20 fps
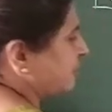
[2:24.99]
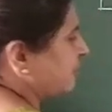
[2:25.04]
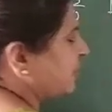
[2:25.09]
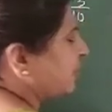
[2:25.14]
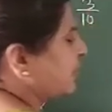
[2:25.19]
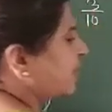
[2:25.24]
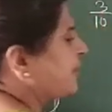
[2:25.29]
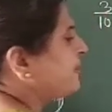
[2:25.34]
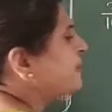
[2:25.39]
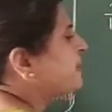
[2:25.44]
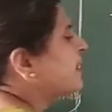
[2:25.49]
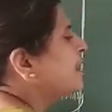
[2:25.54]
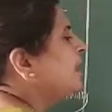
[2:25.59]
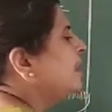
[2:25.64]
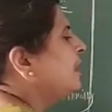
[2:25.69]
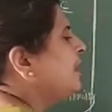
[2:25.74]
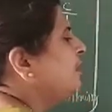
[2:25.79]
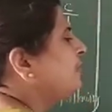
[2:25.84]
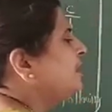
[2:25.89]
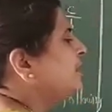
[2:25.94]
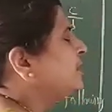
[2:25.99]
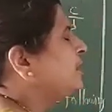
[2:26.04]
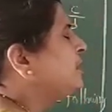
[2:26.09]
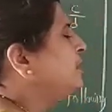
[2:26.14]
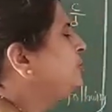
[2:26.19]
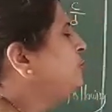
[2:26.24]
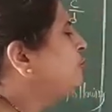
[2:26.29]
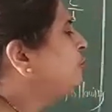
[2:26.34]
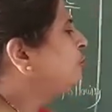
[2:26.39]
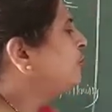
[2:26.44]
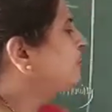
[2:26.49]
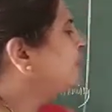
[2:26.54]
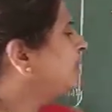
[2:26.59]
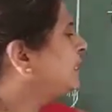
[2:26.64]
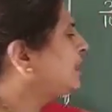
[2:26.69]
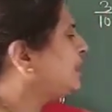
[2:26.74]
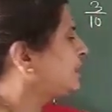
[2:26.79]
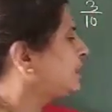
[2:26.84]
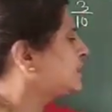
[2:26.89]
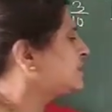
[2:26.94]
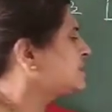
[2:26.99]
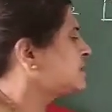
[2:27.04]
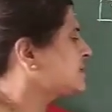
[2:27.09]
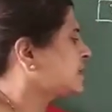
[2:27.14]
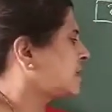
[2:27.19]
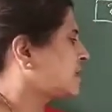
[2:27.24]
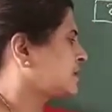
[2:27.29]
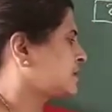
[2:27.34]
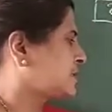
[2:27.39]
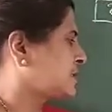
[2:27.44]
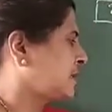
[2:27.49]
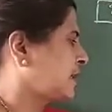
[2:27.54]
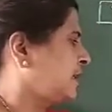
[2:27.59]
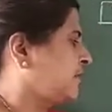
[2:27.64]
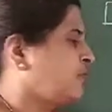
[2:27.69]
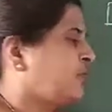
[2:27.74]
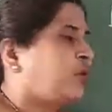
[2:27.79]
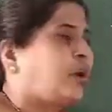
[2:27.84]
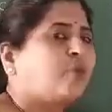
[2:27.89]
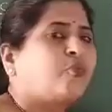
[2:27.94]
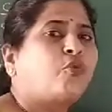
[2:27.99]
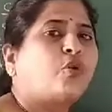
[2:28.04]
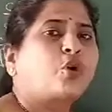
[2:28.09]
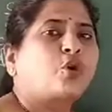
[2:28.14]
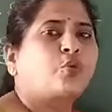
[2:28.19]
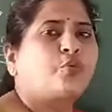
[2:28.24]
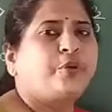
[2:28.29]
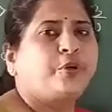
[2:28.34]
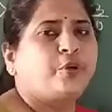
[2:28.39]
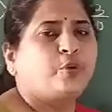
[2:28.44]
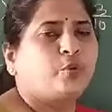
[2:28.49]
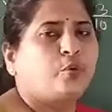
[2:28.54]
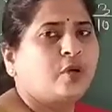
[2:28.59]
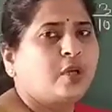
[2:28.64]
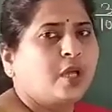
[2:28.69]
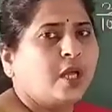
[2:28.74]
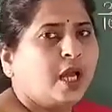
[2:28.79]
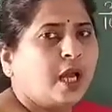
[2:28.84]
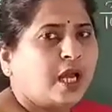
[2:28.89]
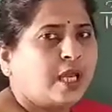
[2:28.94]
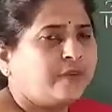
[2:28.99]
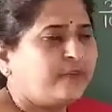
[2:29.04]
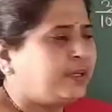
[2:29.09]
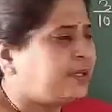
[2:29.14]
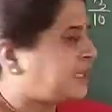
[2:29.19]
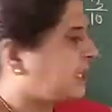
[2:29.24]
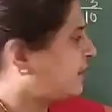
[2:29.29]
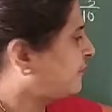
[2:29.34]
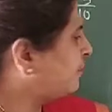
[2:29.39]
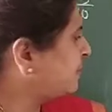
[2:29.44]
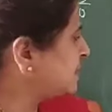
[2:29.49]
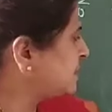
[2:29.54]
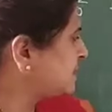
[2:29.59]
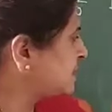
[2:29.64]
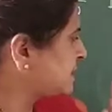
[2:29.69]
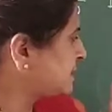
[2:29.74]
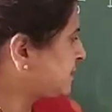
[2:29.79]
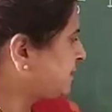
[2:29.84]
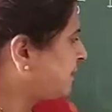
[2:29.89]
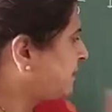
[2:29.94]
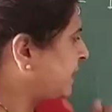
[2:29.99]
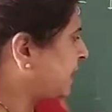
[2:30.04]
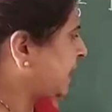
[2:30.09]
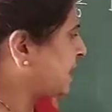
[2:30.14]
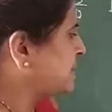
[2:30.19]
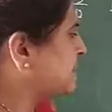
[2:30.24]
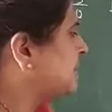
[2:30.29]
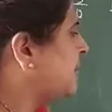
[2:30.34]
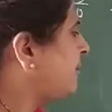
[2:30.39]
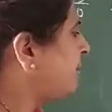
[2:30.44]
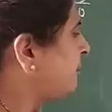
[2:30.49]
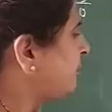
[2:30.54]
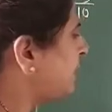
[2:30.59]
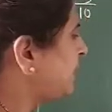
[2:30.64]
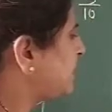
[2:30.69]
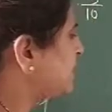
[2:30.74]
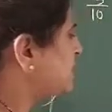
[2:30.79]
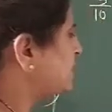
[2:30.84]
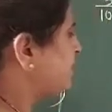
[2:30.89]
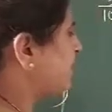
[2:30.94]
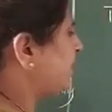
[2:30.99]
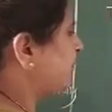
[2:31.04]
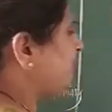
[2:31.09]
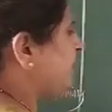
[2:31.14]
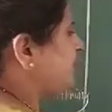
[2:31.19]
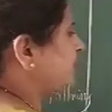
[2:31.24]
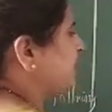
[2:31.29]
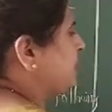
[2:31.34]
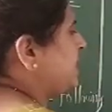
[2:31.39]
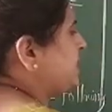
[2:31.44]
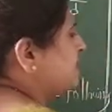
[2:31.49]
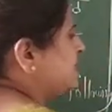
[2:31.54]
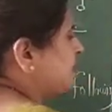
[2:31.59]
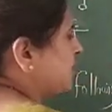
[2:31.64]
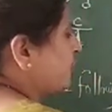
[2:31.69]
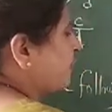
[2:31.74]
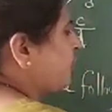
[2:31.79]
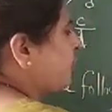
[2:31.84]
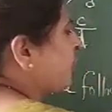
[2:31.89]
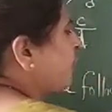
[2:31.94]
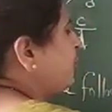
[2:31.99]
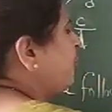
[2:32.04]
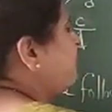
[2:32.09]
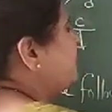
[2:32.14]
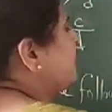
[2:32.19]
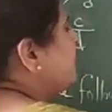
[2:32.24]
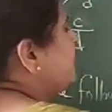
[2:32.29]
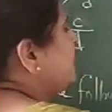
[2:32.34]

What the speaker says: Okay, when the numerators are same, what we do? I will take one simple example so it will be easier for you.